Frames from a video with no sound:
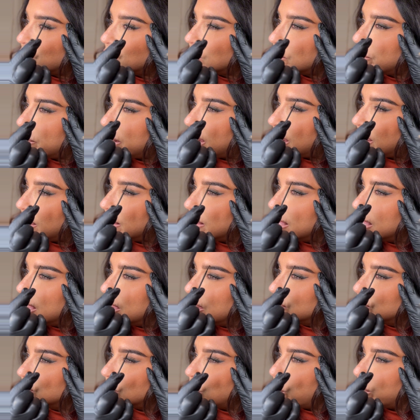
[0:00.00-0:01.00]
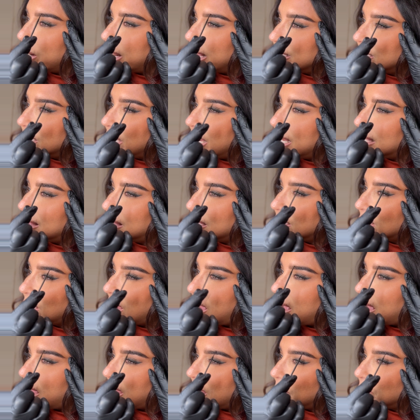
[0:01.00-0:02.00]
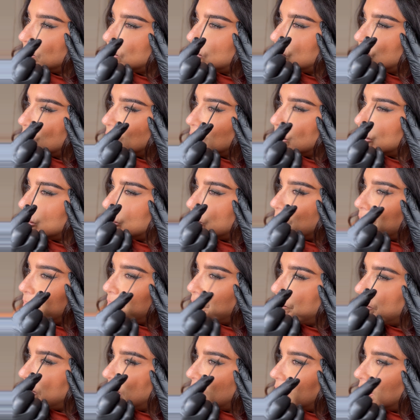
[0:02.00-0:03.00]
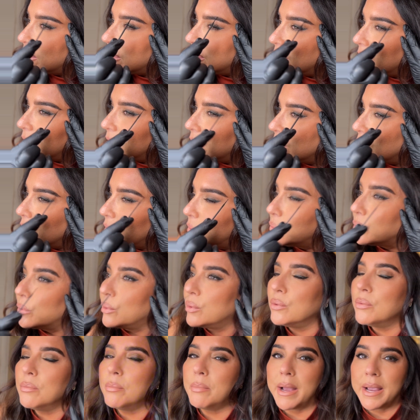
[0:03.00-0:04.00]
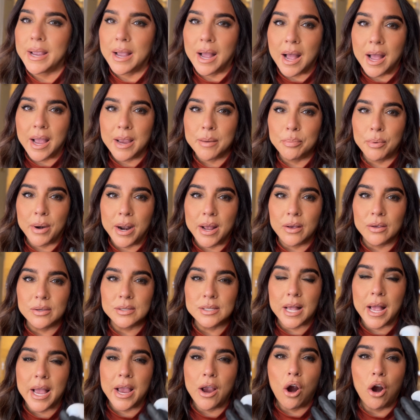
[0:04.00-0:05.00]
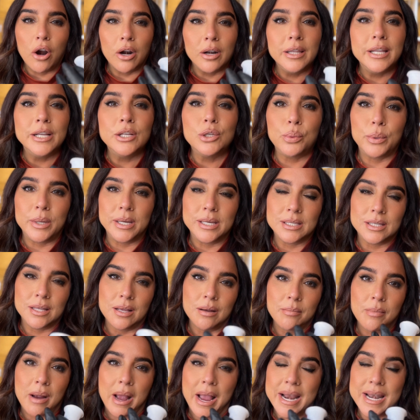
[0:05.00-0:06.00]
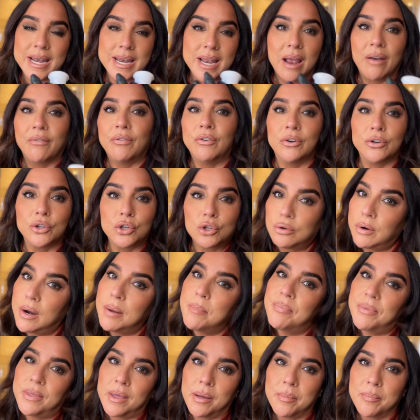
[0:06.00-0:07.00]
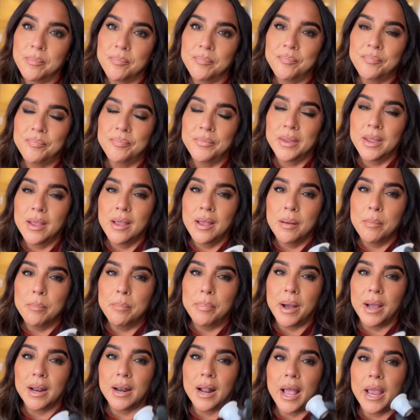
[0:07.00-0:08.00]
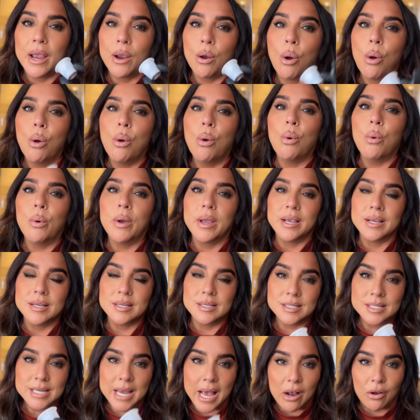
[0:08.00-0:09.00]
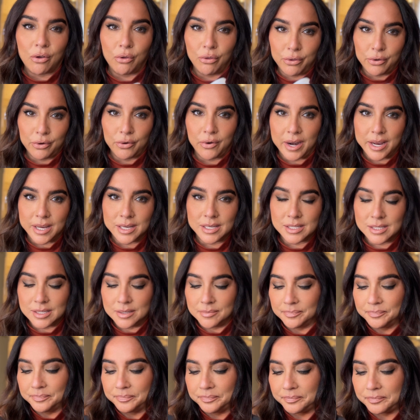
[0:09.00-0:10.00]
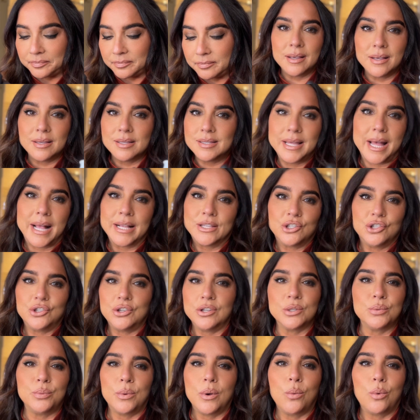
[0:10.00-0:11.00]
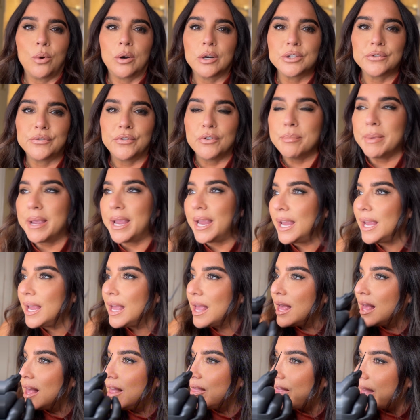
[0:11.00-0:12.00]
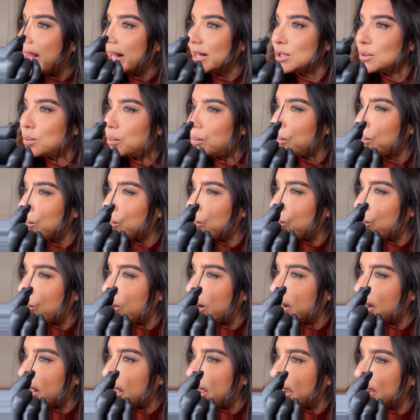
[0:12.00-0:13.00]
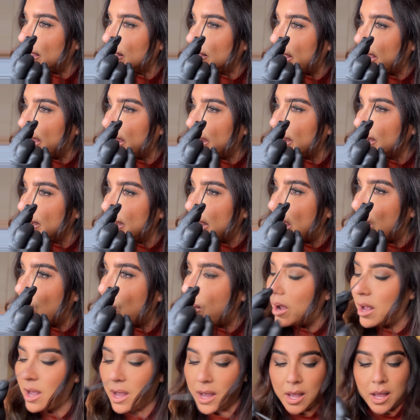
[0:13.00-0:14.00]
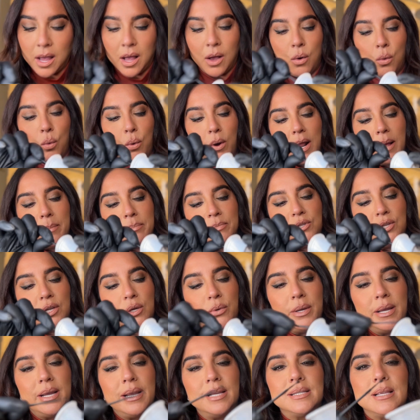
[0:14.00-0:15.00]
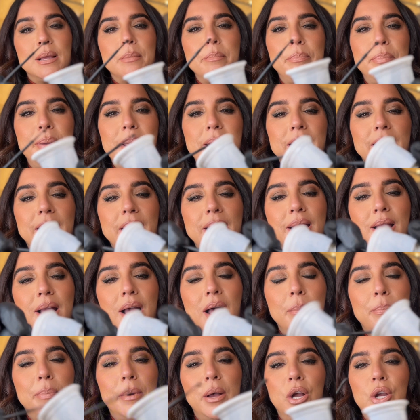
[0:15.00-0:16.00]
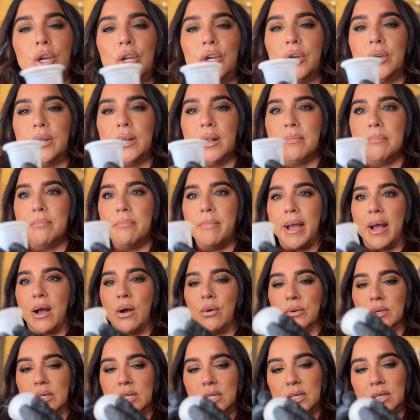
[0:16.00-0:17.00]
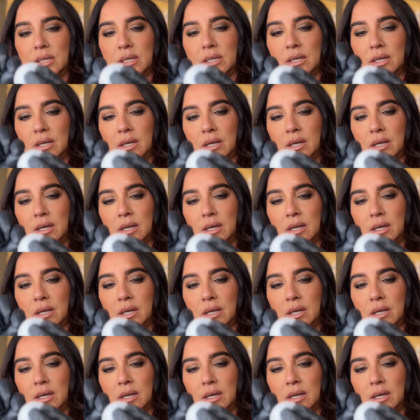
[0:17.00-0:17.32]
to me. So when I take the time to groom my eyebrows, I hardly tweeze them. I never trim them, but I always tackle the grays because that's just what works for me. That's what I like. Now, what I'm doing is I'm picking up a good amount.